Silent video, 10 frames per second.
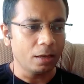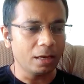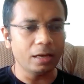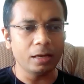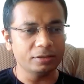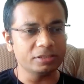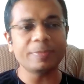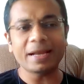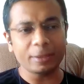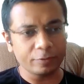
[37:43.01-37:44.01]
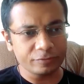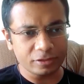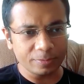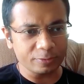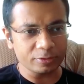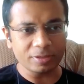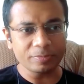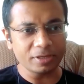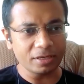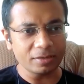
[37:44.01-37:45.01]
packet of chips or
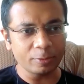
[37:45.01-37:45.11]
something.